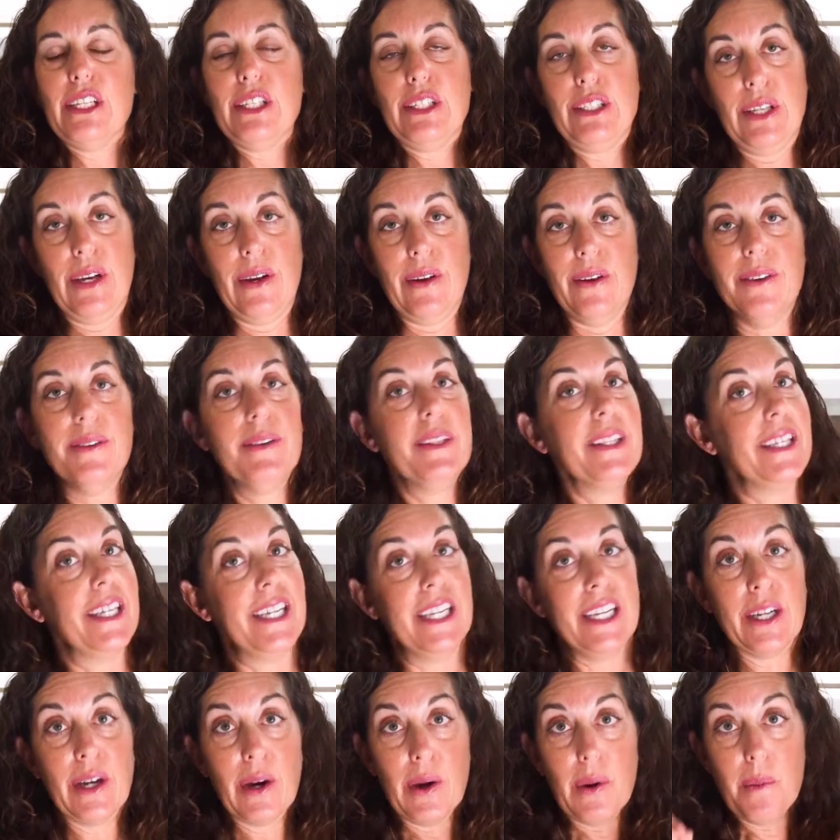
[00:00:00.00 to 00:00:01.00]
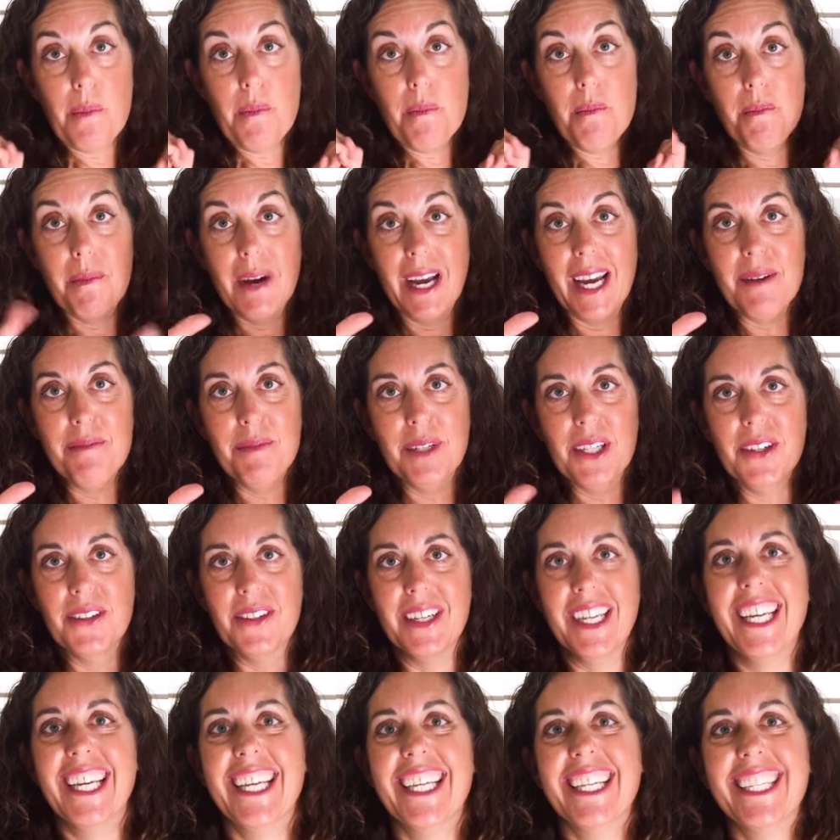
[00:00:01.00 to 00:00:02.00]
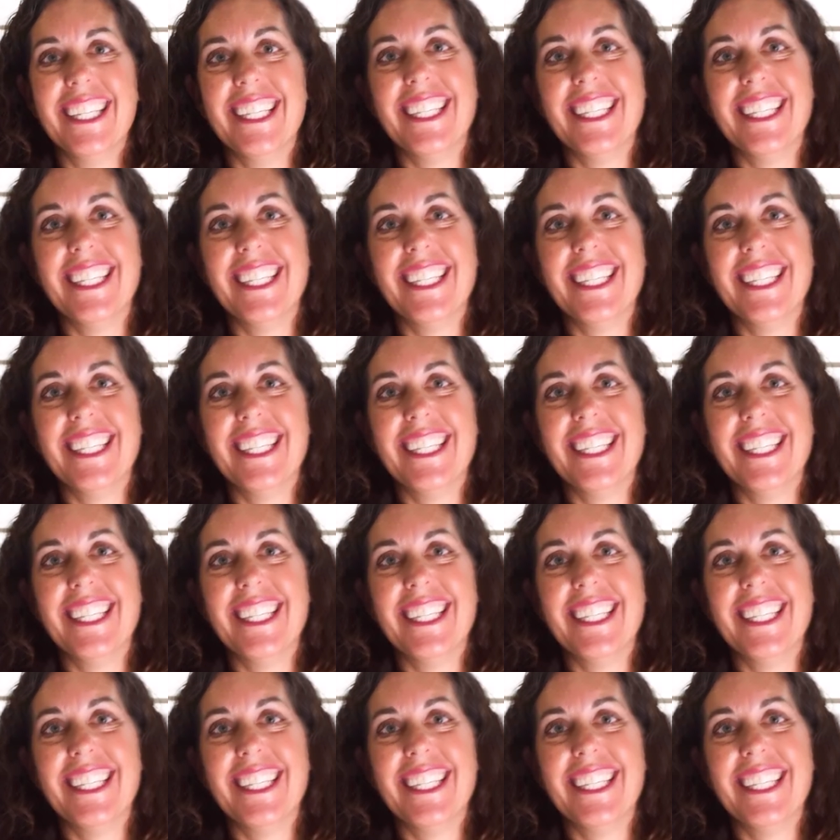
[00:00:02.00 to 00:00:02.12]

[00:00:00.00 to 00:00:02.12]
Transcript: So there you go, mind blown.